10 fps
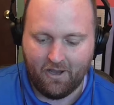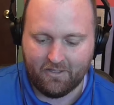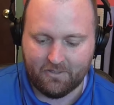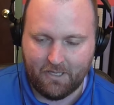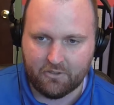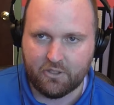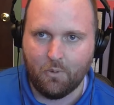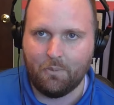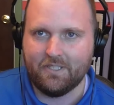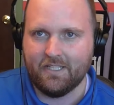Awesome. Now, so
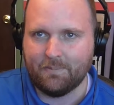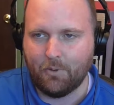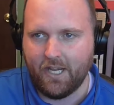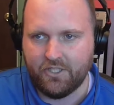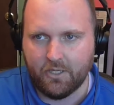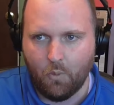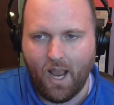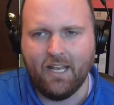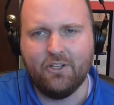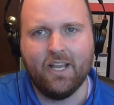what was the inspiration?
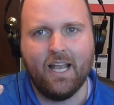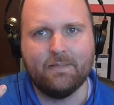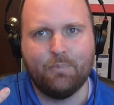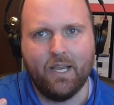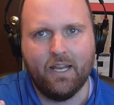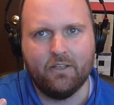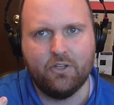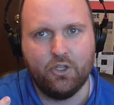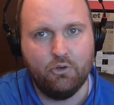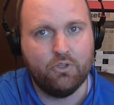Why did you guys bring it
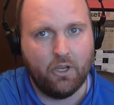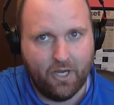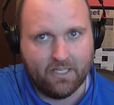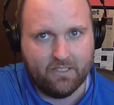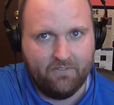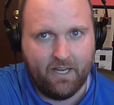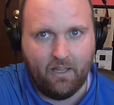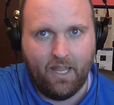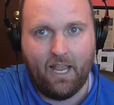to Utah? You guys live in LA.